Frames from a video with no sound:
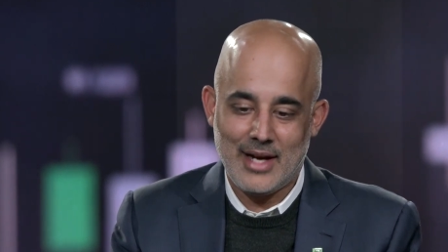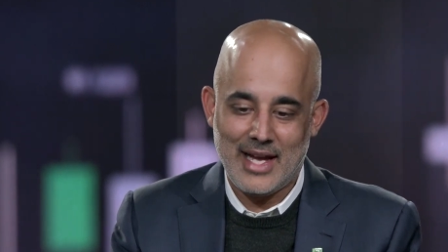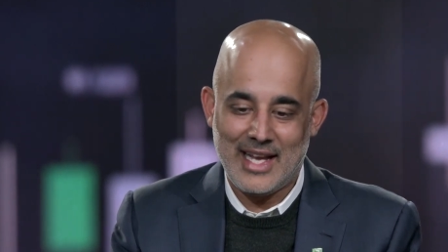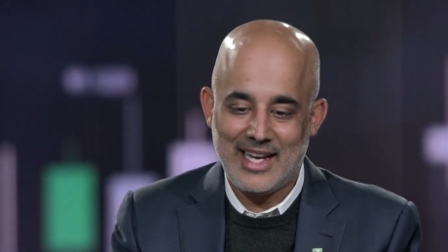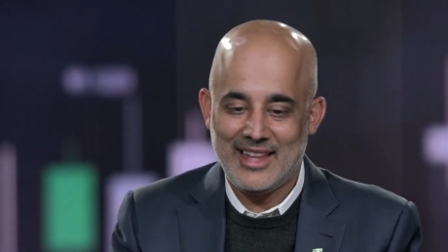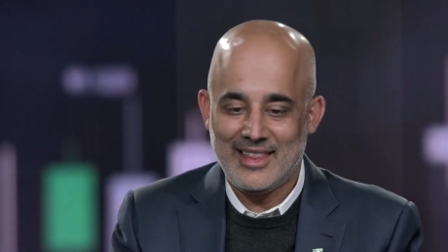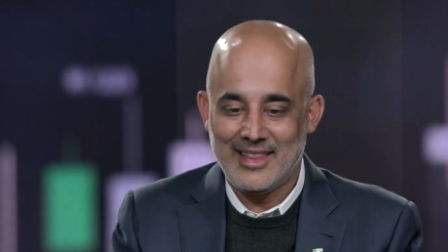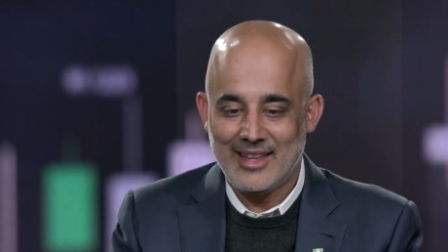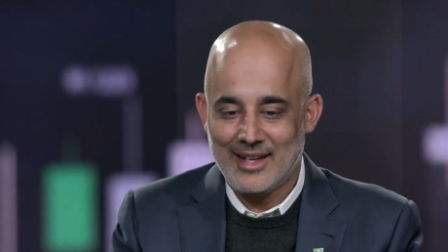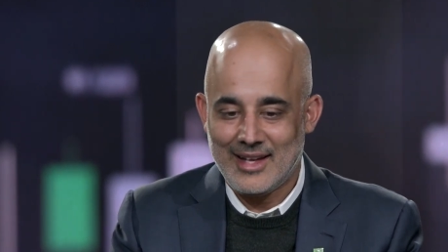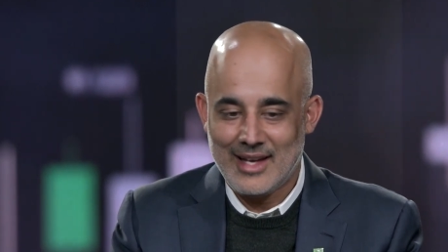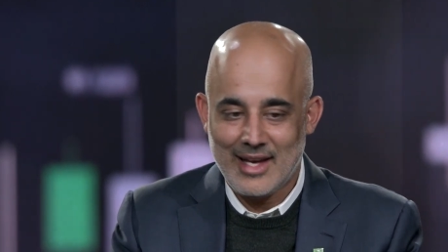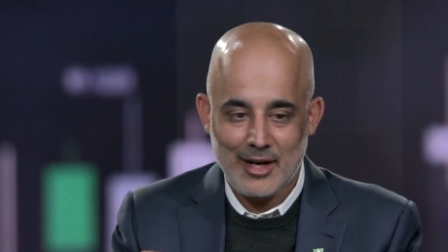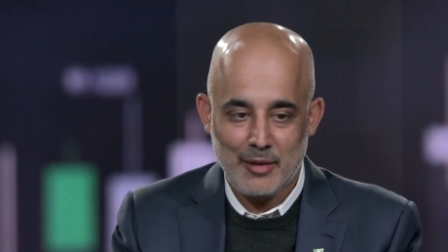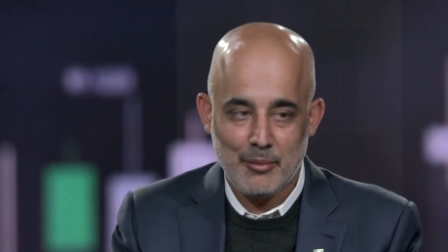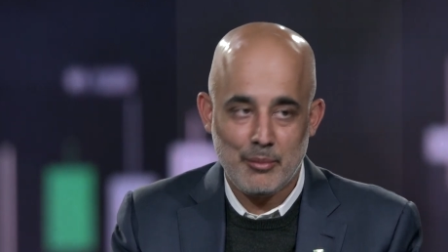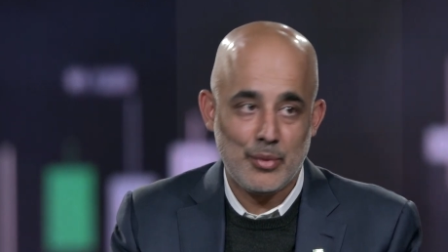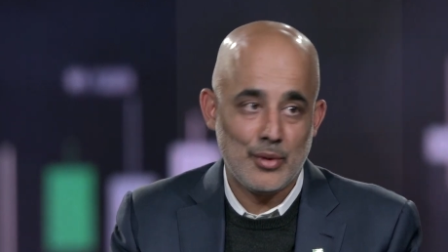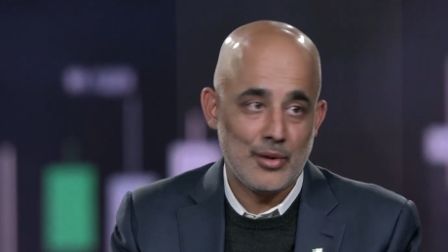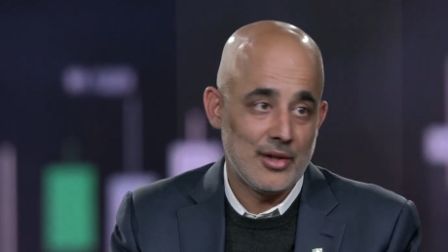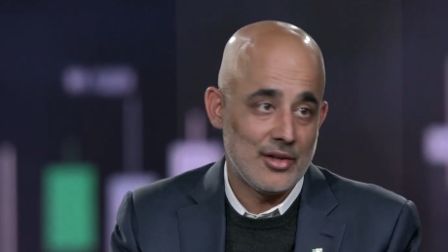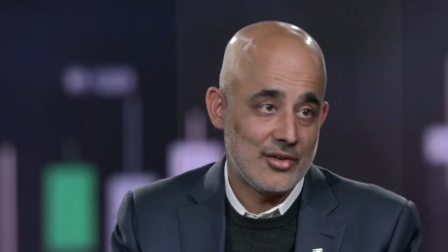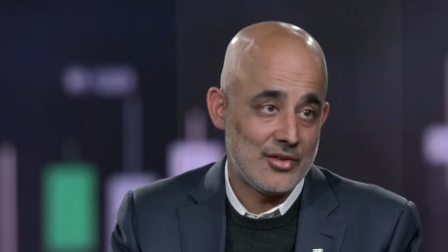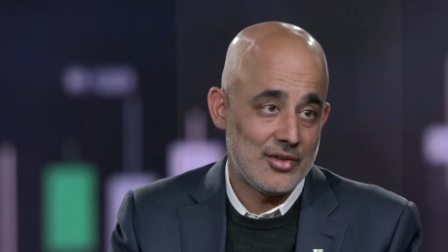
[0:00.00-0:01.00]
anything kind of
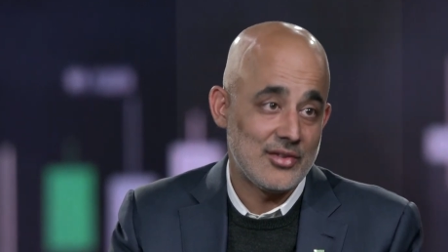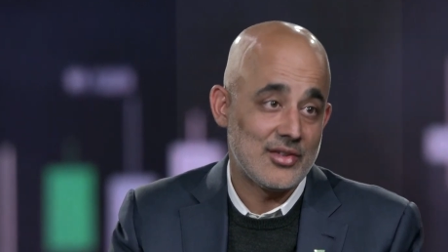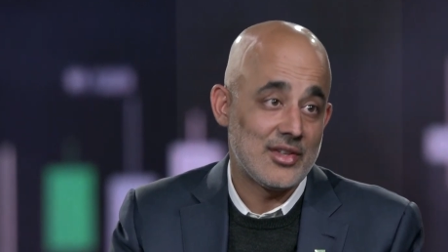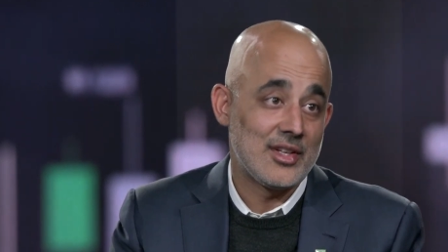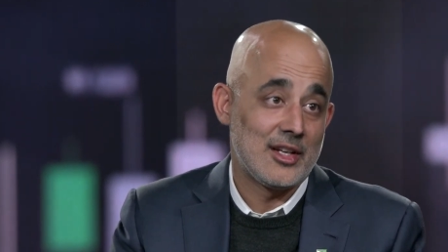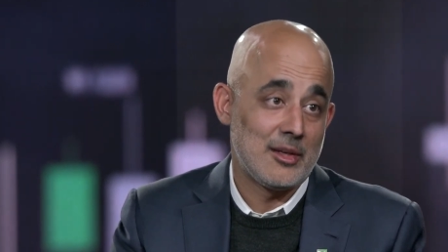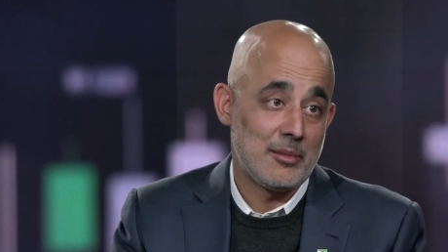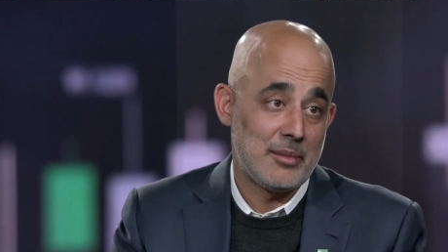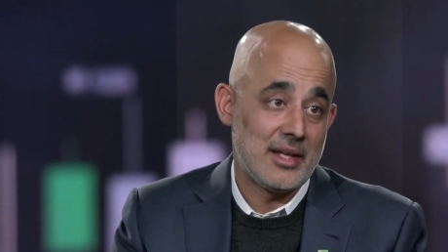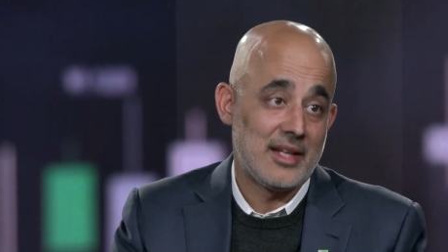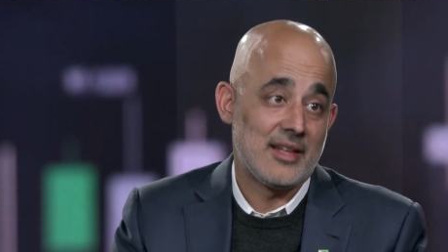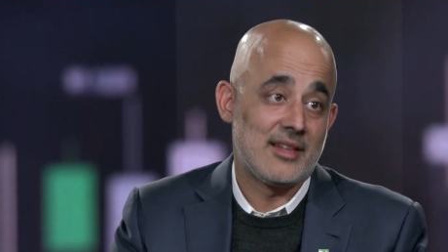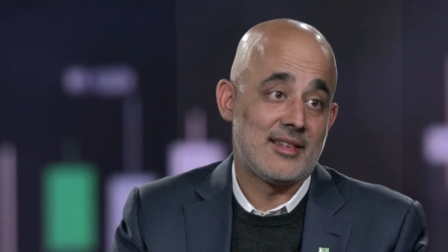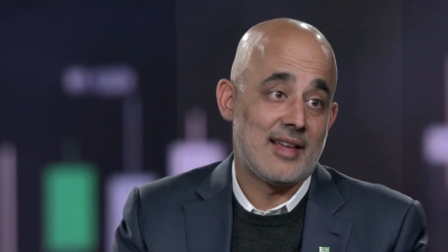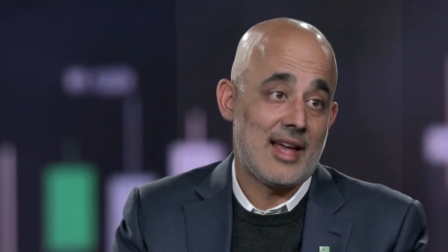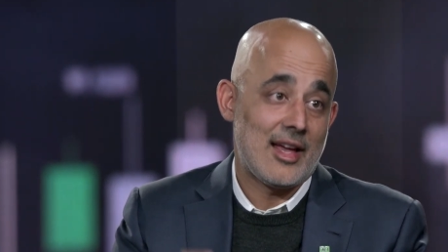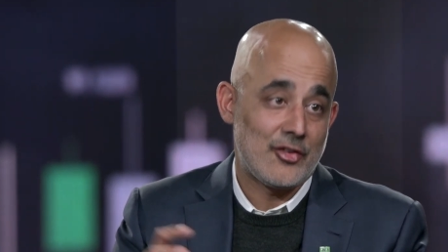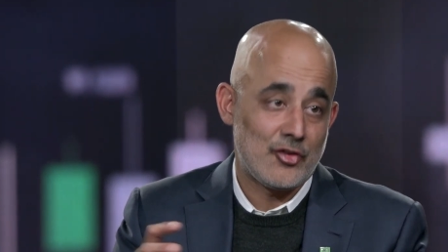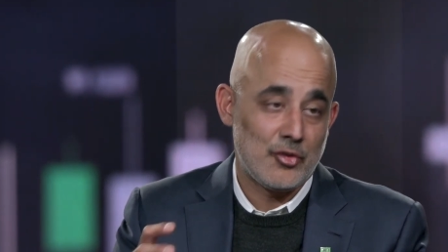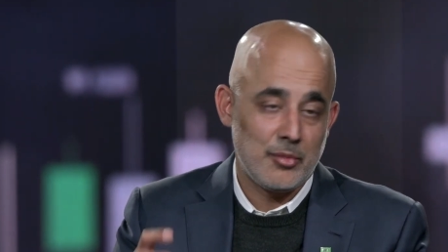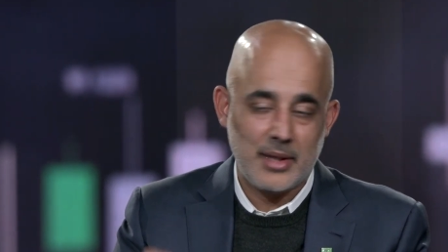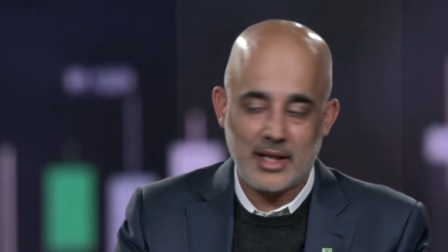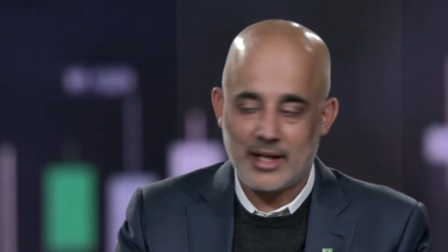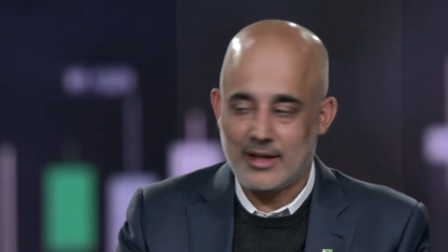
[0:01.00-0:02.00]
bullish is going to be
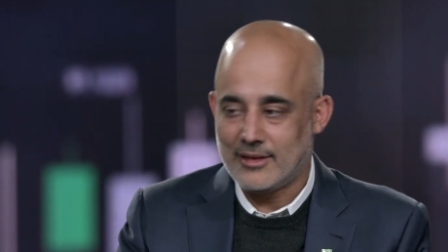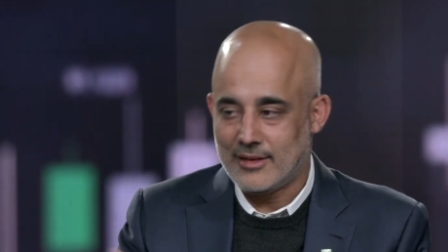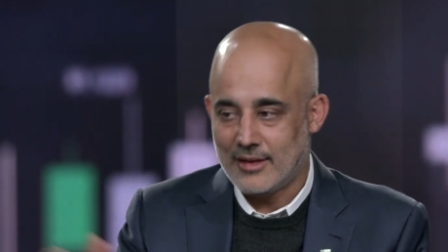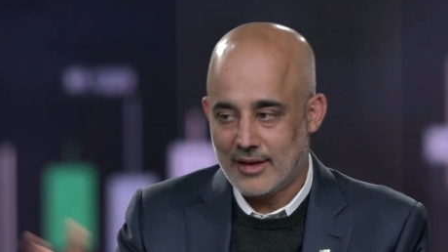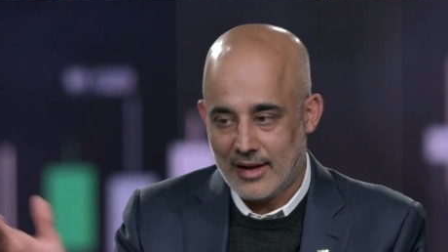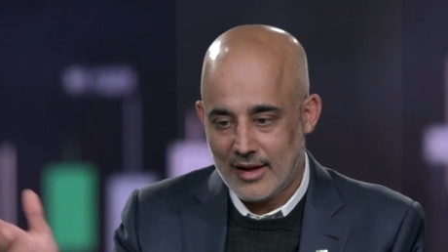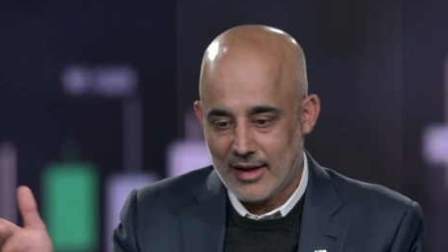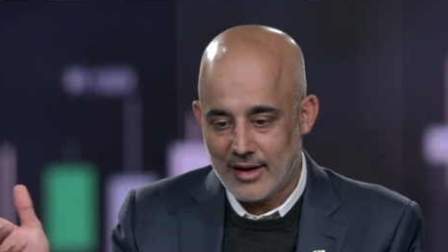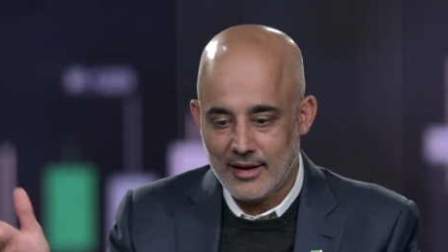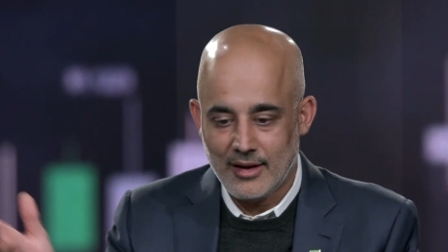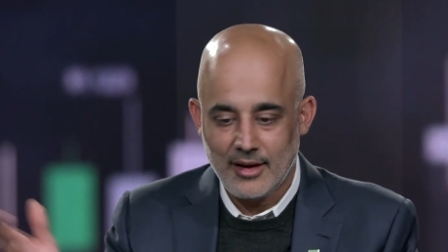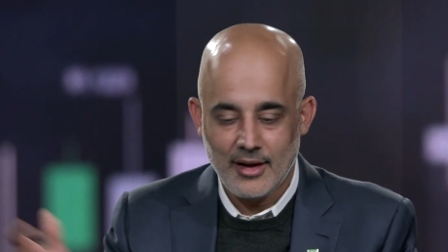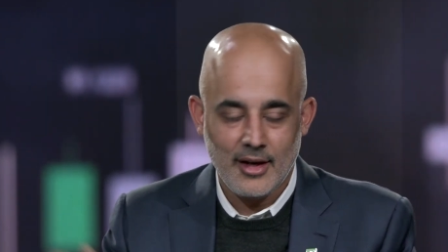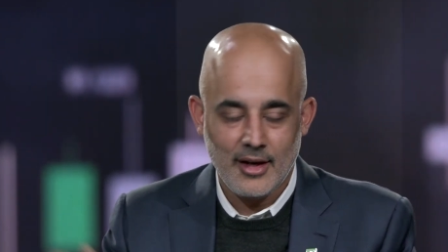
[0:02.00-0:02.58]
exacerbated. Today,